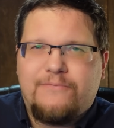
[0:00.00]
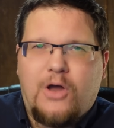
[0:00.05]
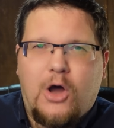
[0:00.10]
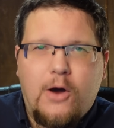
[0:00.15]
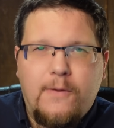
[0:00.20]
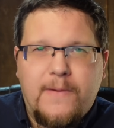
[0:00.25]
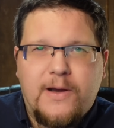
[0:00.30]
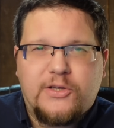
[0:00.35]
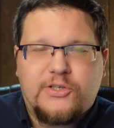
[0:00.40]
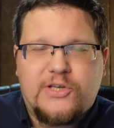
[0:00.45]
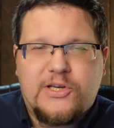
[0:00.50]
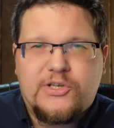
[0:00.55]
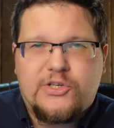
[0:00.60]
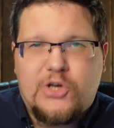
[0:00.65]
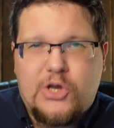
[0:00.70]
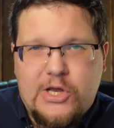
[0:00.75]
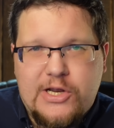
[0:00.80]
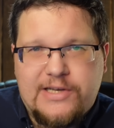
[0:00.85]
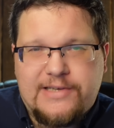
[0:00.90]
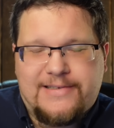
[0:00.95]
almost as
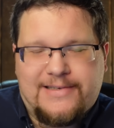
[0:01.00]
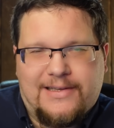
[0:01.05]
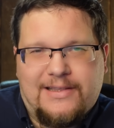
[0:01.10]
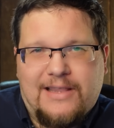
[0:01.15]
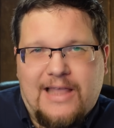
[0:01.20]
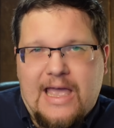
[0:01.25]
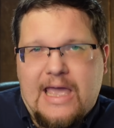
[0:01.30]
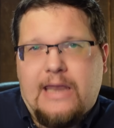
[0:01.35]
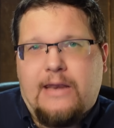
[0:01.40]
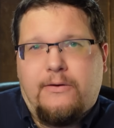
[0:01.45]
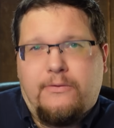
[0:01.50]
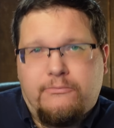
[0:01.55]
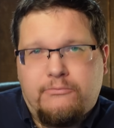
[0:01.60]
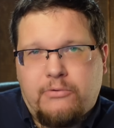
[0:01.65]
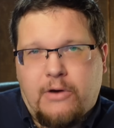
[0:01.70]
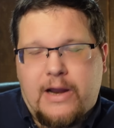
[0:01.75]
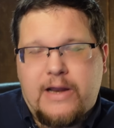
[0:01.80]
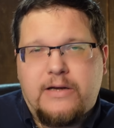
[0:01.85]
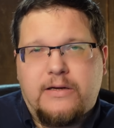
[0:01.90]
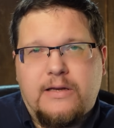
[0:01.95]
good as a lid,
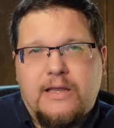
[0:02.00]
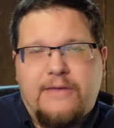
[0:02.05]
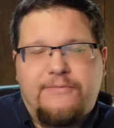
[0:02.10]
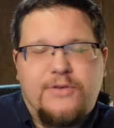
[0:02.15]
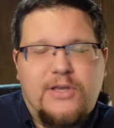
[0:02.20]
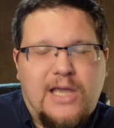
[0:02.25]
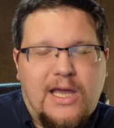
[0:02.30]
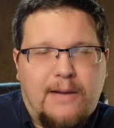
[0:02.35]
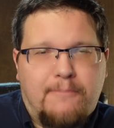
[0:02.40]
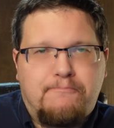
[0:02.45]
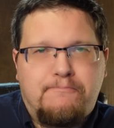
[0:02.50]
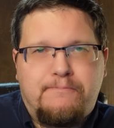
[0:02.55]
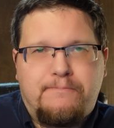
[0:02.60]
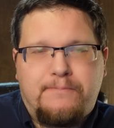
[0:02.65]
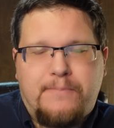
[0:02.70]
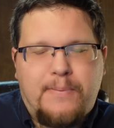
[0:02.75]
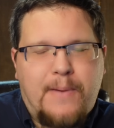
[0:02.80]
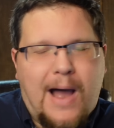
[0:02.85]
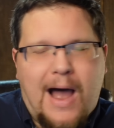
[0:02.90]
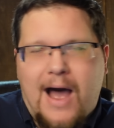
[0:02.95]
right? If you got a
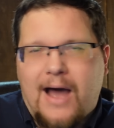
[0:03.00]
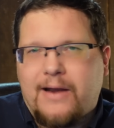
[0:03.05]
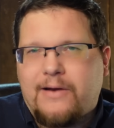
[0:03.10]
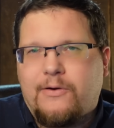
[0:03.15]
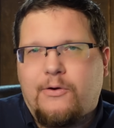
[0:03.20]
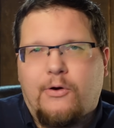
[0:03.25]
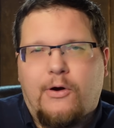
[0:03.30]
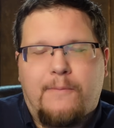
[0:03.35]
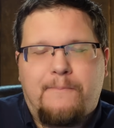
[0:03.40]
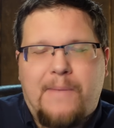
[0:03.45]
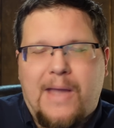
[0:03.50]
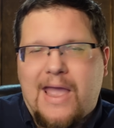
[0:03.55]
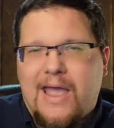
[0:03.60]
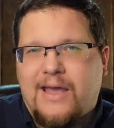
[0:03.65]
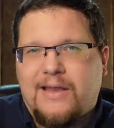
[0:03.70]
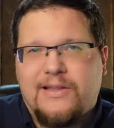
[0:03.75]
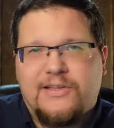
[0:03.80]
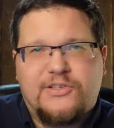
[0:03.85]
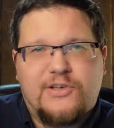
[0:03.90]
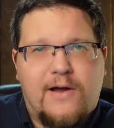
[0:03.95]
pot or a
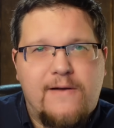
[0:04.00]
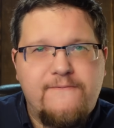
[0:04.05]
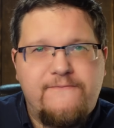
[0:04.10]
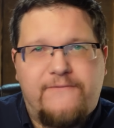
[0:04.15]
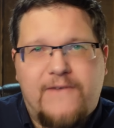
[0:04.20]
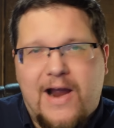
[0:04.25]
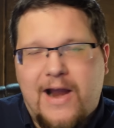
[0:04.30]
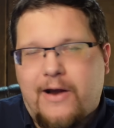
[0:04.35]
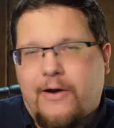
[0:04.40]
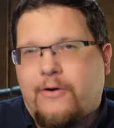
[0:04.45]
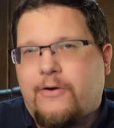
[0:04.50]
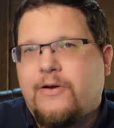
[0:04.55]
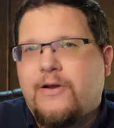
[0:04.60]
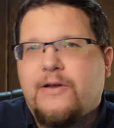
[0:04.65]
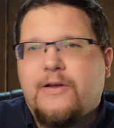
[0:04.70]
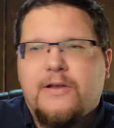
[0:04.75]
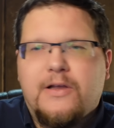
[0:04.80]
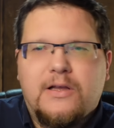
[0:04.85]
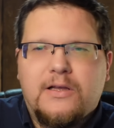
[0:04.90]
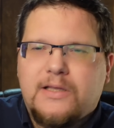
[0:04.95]
pan that's on fire,
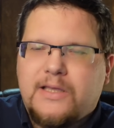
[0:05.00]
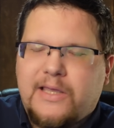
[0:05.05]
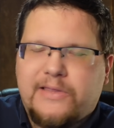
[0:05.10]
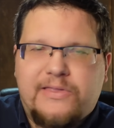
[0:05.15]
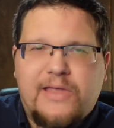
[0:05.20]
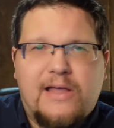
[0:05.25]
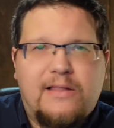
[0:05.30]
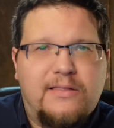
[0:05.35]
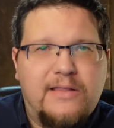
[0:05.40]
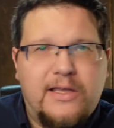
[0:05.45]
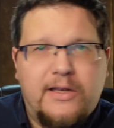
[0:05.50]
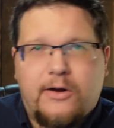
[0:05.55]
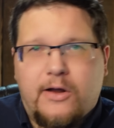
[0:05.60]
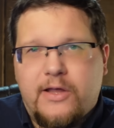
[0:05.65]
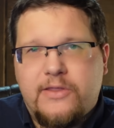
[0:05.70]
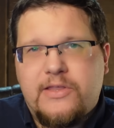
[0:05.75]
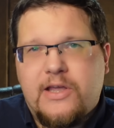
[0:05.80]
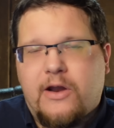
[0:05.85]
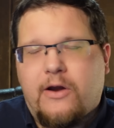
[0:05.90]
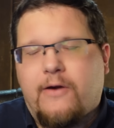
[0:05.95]
get that lid
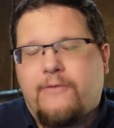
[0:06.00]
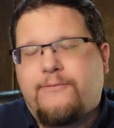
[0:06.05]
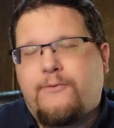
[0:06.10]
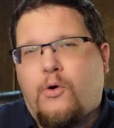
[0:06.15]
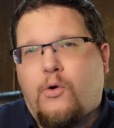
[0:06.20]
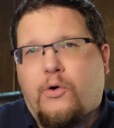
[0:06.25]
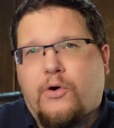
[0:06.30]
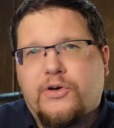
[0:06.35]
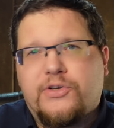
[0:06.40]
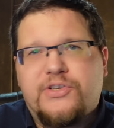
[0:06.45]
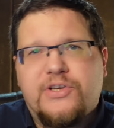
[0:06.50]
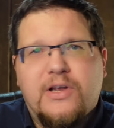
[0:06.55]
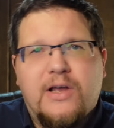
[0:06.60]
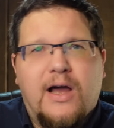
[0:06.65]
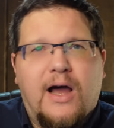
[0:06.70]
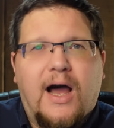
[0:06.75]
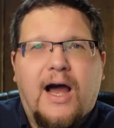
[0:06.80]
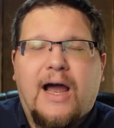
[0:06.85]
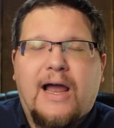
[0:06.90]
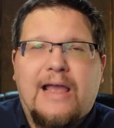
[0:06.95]
on there, of course.
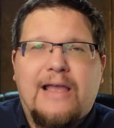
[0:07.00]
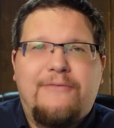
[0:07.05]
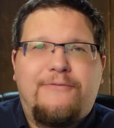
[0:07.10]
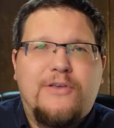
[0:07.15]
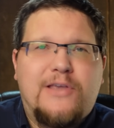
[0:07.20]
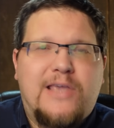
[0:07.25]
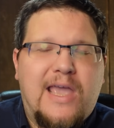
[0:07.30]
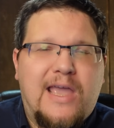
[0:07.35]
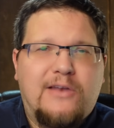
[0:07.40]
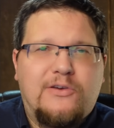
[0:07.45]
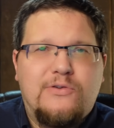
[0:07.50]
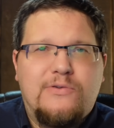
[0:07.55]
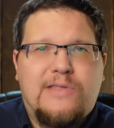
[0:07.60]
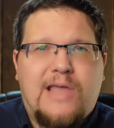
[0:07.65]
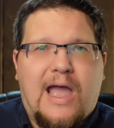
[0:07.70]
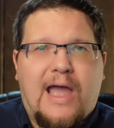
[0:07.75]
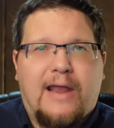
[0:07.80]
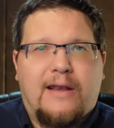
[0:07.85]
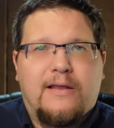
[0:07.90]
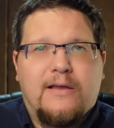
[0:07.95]
Uh, if you can't do
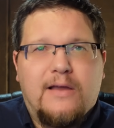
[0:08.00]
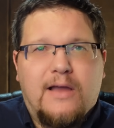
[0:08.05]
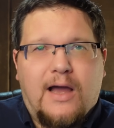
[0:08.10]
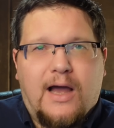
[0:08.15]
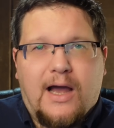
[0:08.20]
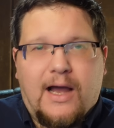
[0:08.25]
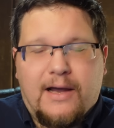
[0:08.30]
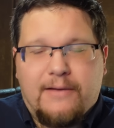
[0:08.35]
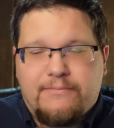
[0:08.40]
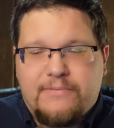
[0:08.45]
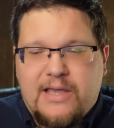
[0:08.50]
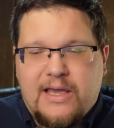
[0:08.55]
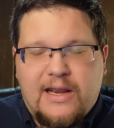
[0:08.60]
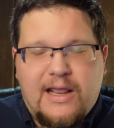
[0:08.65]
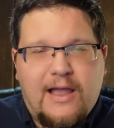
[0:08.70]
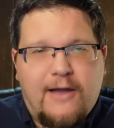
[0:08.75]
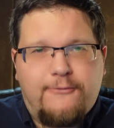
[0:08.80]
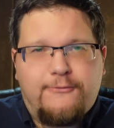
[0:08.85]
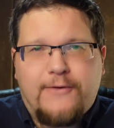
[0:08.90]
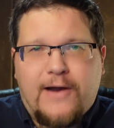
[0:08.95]
that, uh,
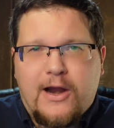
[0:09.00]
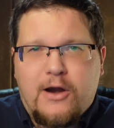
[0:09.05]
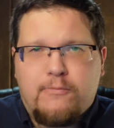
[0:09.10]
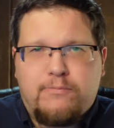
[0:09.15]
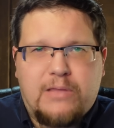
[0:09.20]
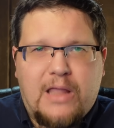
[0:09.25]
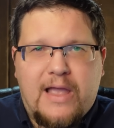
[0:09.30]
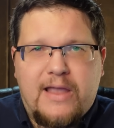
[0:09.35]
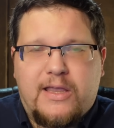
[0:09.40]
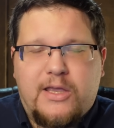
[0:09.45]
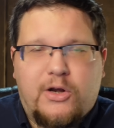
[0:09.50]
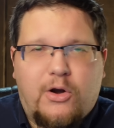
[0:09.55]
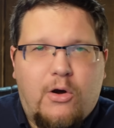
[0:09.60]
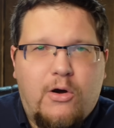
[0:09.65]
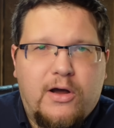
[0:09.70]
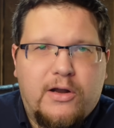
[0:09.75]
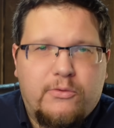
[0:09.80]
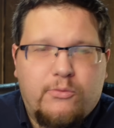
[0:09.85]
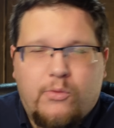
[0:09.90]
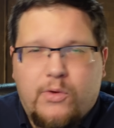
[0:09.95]
getting a fire blanket
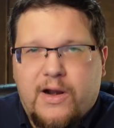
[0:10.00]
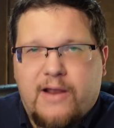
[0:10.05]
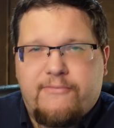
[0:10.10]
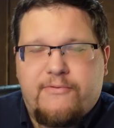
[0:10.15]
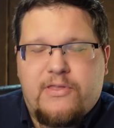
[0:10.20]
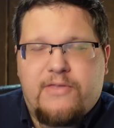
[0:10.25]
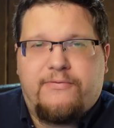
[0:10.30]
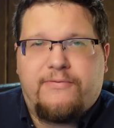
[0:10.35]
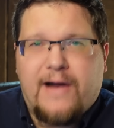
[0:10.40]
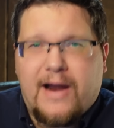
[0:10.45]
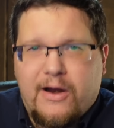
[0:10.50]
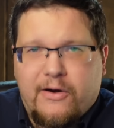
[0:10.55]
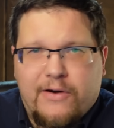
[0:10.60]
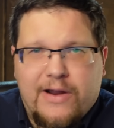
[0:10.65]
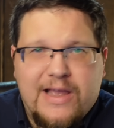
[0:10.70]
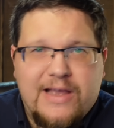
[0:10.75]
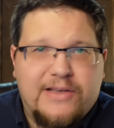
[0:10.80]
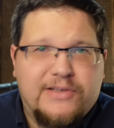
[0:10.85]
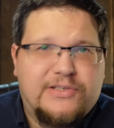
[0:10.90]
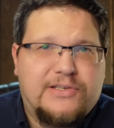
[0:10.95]
on whatever the fire
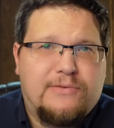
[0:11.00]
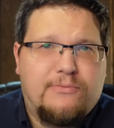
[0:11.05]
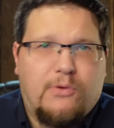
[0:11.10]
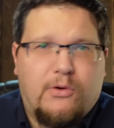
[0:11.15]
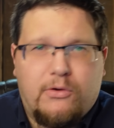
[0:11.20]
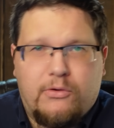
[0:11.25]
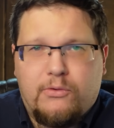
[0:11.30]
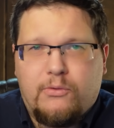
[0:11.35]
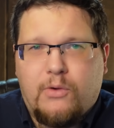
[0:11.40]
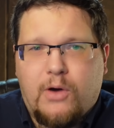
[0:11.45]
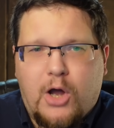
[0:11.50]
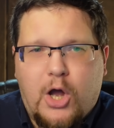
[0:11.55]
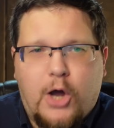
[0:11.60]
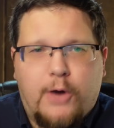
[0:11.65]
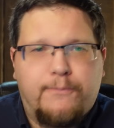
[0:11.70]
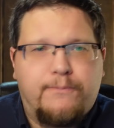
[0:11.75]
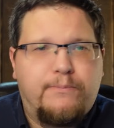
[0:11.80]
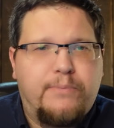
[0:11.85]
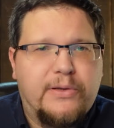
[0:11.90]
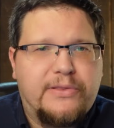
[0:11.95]
is will, will
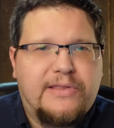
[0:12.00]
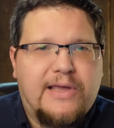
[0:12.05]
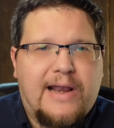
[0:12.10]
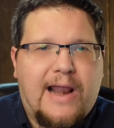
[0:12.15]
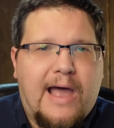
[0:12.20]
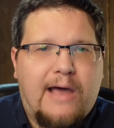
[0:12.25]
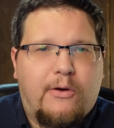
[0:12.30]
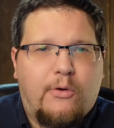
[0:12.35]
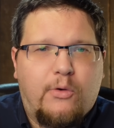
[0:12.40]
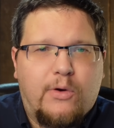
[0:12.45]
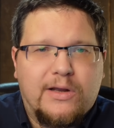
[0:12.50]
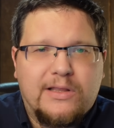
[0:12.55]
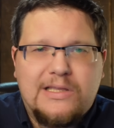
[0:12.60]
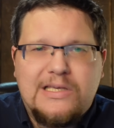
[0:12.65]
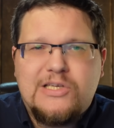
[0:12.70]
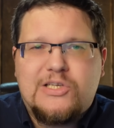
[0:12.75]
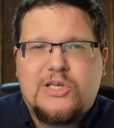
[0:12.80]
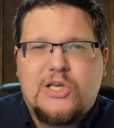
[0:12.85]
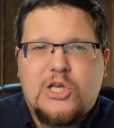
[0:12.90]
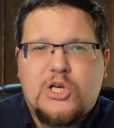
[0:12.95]
help put that out, or at
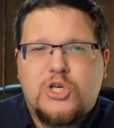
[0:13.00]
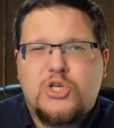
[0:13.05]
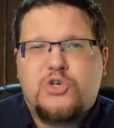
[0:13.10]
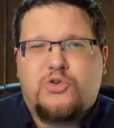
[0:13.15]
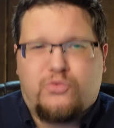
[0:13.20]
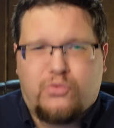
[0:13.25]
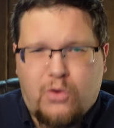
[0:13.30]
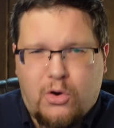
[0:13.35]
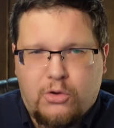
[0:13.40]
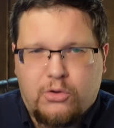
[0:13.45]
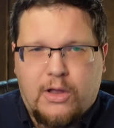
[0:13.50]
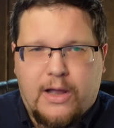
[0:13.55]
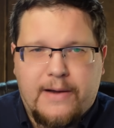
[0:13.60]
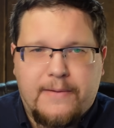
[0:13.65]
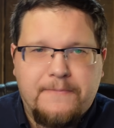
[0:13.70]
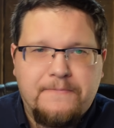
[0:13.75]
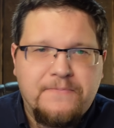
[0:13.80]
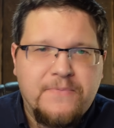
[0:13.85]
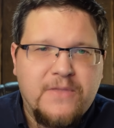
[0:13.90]
least control it.